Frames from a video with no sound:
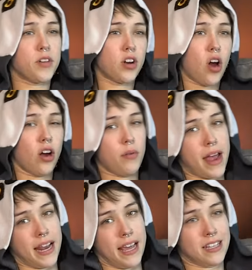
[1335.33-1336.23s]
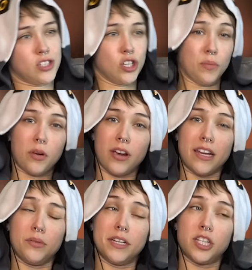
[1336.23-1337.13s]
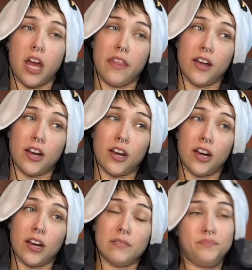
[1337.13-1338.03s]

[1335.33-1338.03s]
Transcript: go. They're already super into each other.